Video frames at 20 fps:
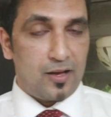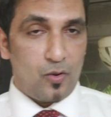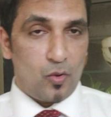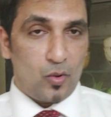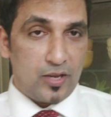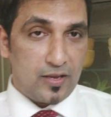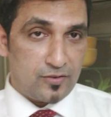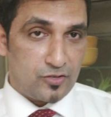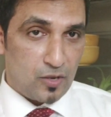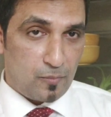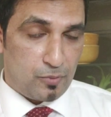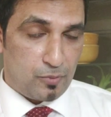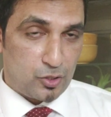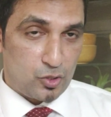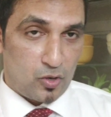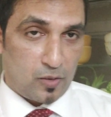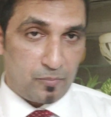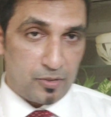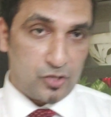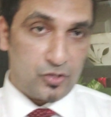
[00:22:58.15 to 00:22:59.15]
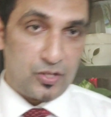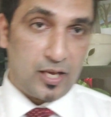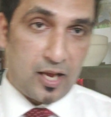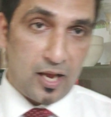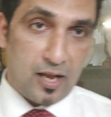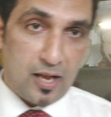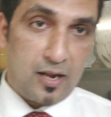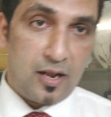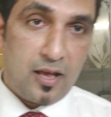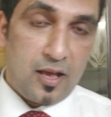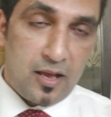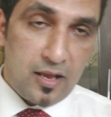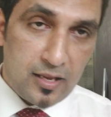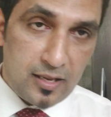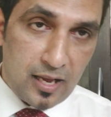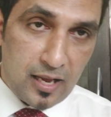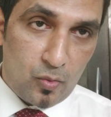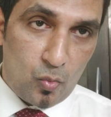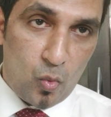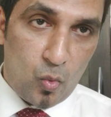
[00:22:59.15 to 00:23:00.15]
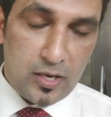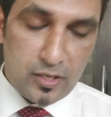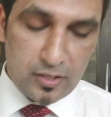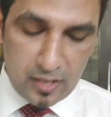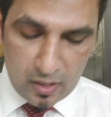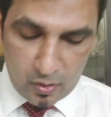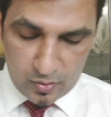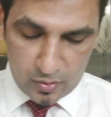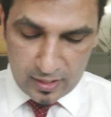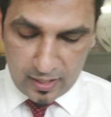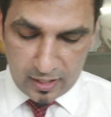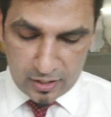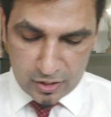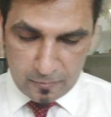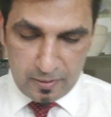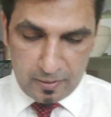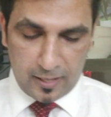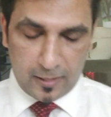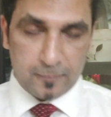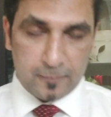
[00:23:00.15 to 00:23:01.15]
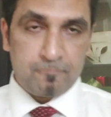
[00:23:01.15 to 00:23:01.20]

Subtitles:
each episode, because they can one go, they can speak.